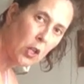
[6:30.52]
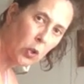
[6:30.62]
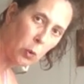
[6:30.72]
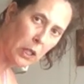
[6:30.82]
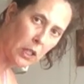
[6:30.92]
the
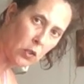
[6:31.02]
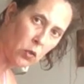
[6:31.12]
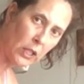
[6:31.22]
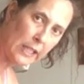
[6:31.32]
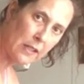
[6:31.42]
quicker it
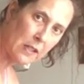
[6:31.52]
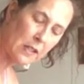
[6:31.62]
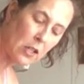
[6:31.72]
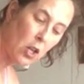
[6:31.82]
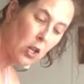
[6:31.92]

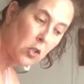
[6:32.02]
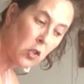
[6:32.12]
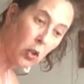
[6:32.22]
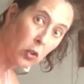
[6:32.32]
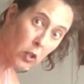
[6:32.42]
releases.
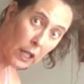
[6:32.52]
So good